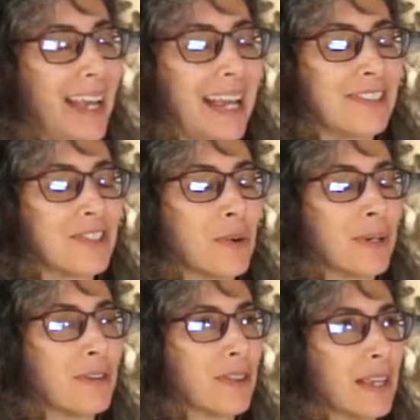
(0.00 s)
And so
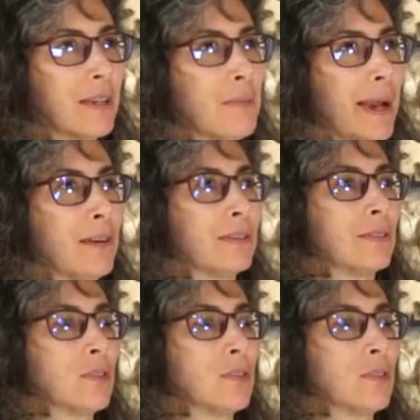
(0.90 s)
when you think about